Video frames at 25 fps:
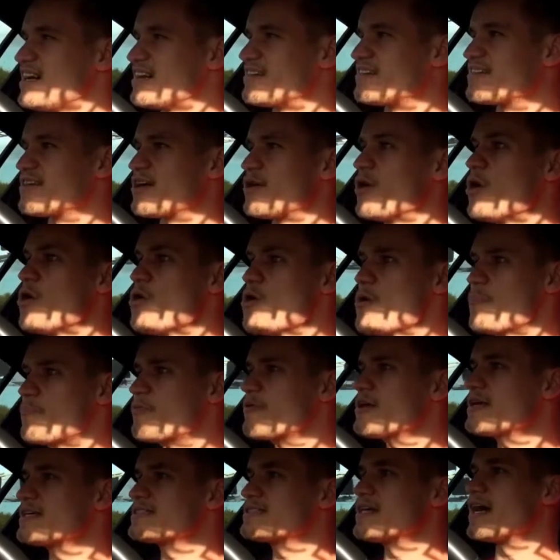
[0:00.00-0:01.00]
I don't know. Oh, a
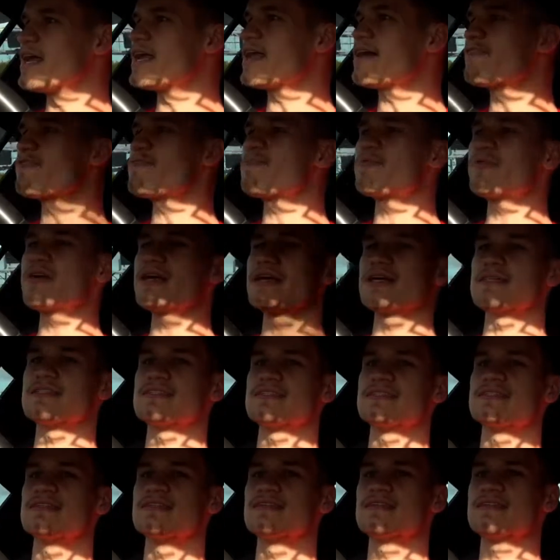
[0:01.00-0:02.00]
Prius! Another
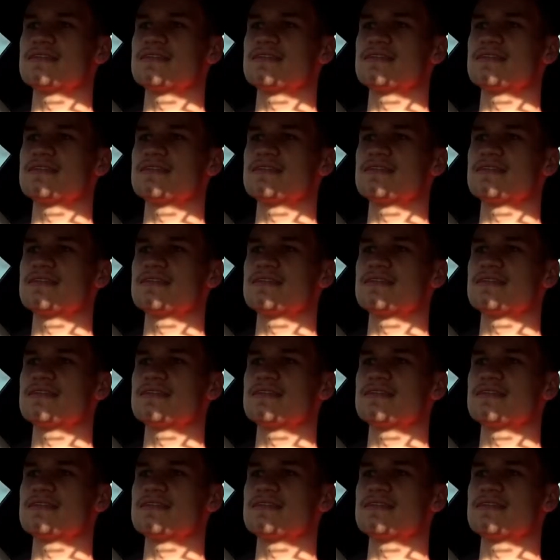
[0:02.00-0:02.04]
Prius! I